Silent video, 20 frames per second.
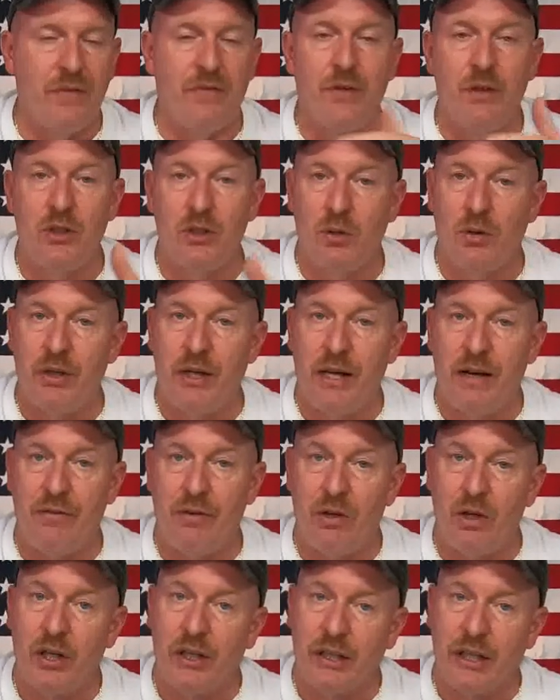if you don't have
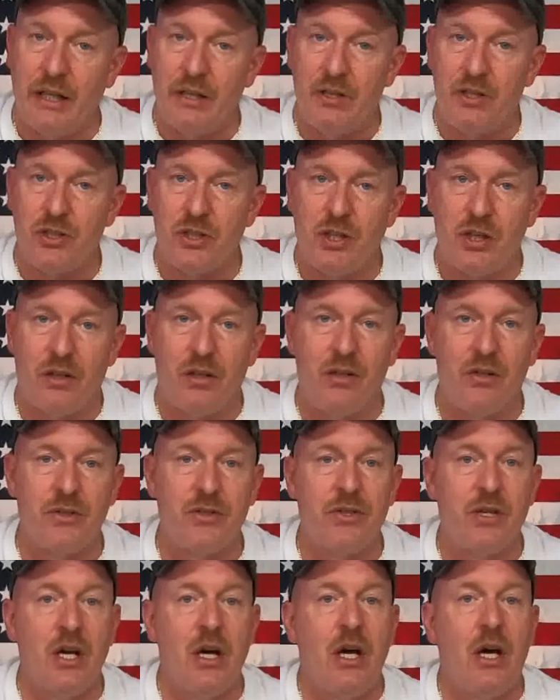hurricane
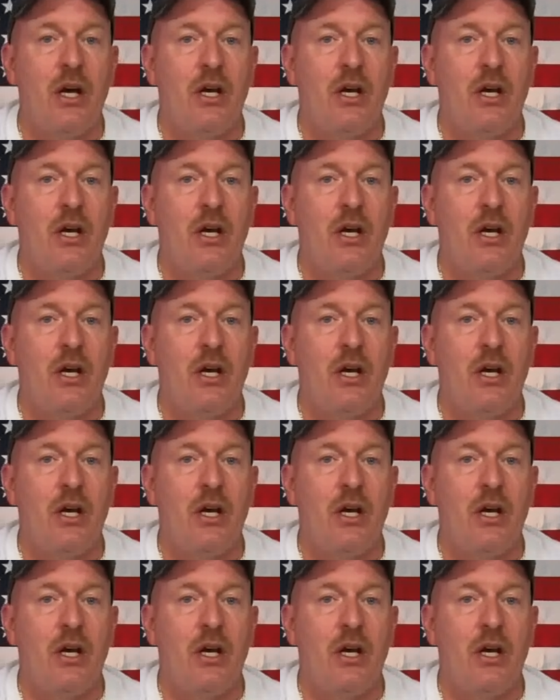shutters,